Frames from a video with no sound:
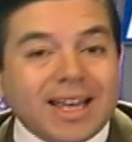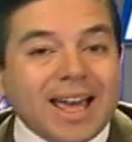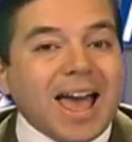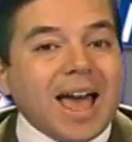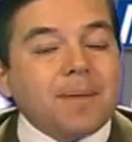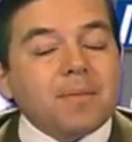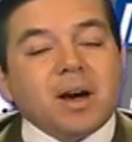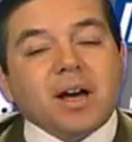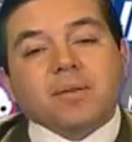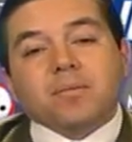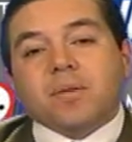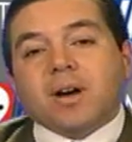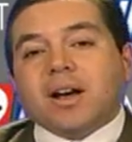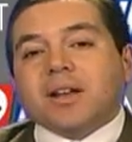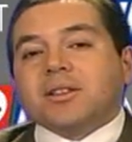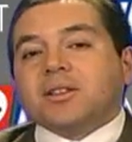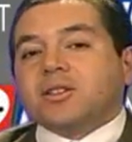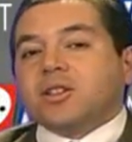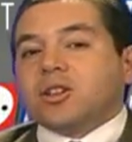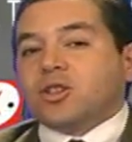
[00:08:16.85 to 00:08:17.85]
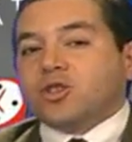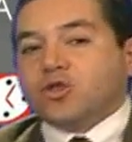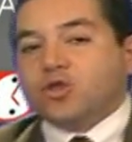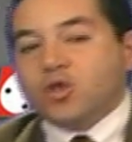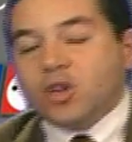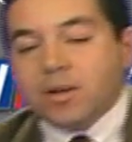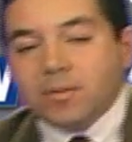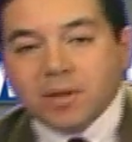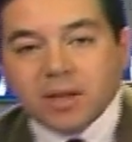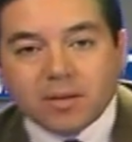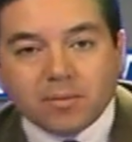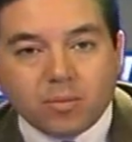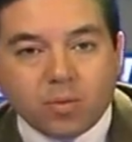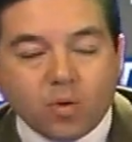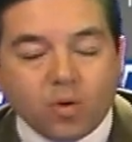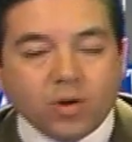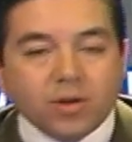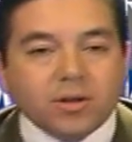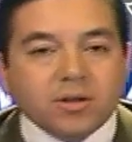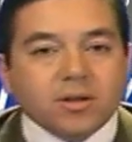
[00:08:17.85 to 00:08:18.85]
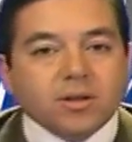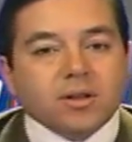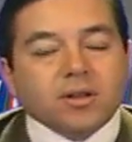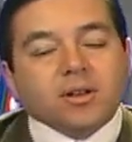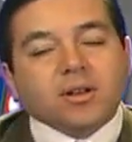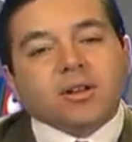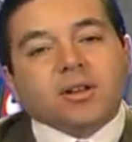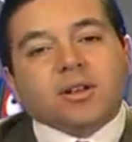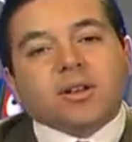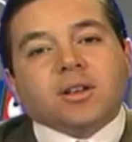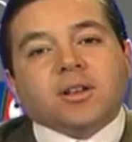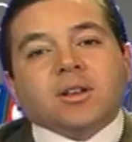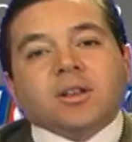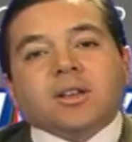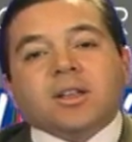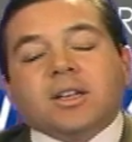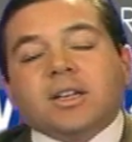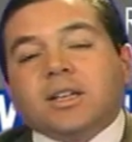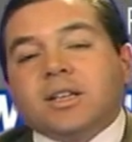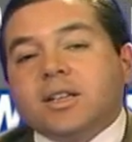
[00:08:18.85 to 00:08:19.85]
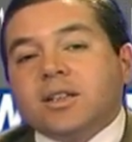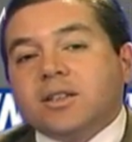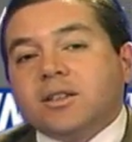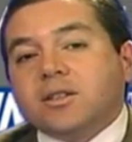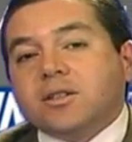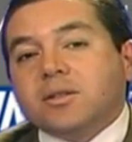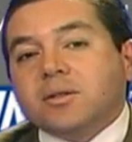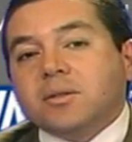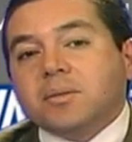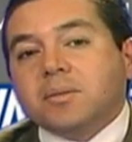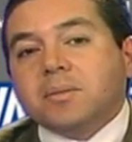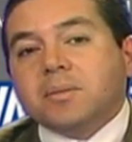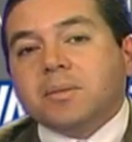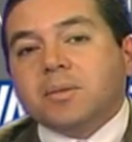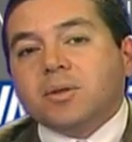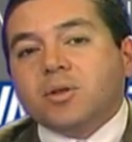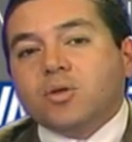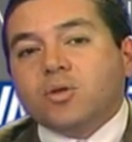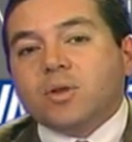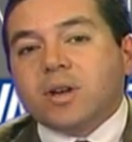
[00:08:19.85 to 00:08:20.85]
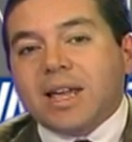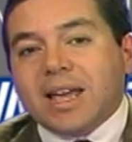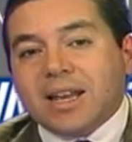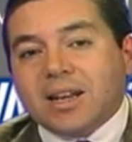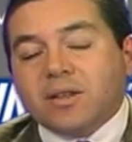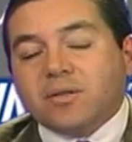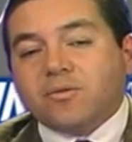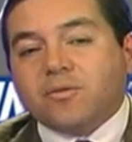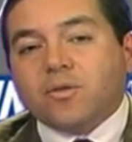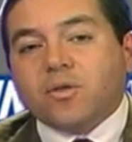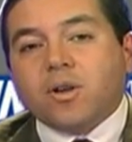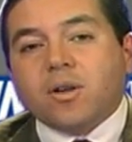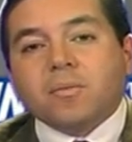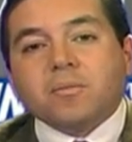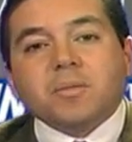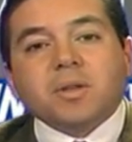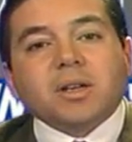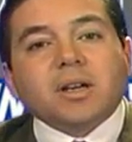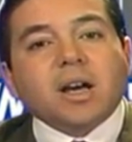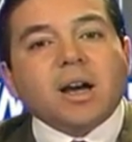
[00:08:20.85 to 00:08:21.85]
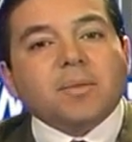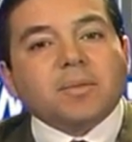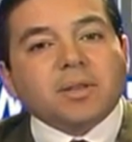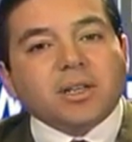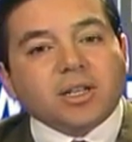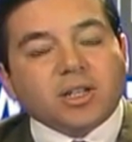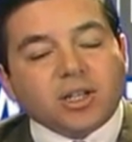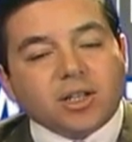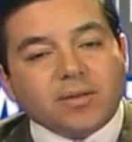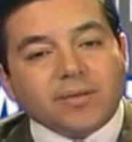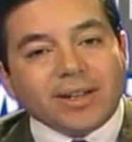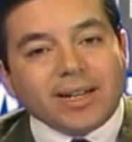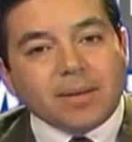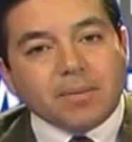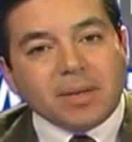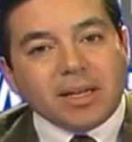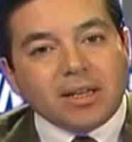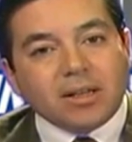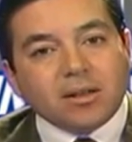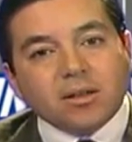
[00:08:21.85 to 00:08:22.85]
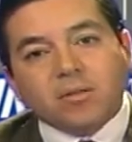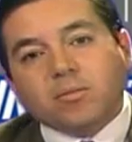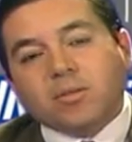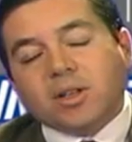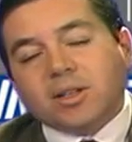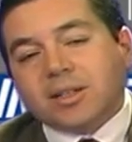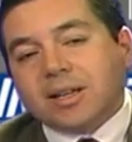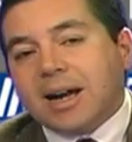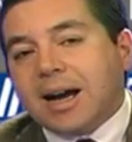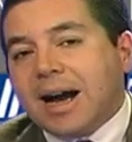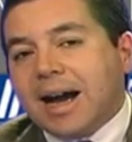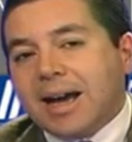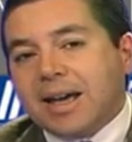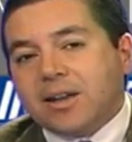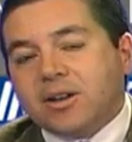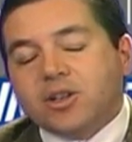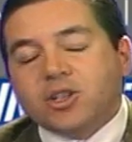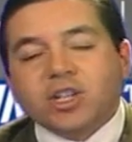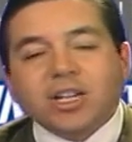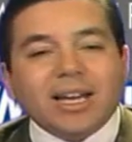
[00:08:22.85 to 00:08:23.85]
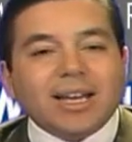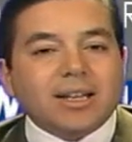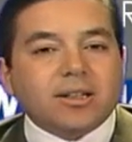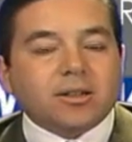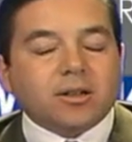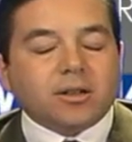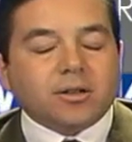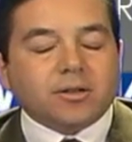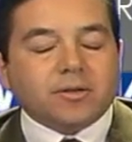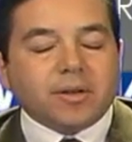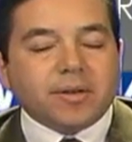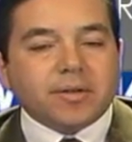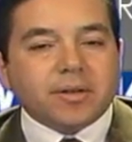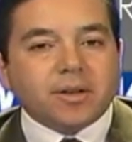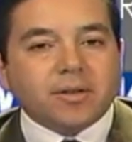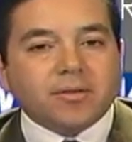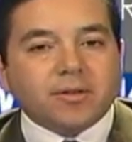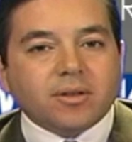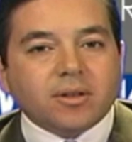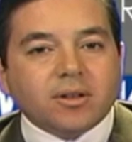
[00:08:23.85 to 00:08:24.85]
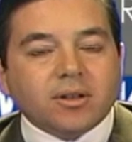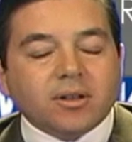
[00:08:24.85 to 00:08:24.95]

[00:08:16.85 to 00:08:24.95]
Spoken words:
amide bond is extremely important. It is created from the combination of an amine plus a high energy acyl derivative.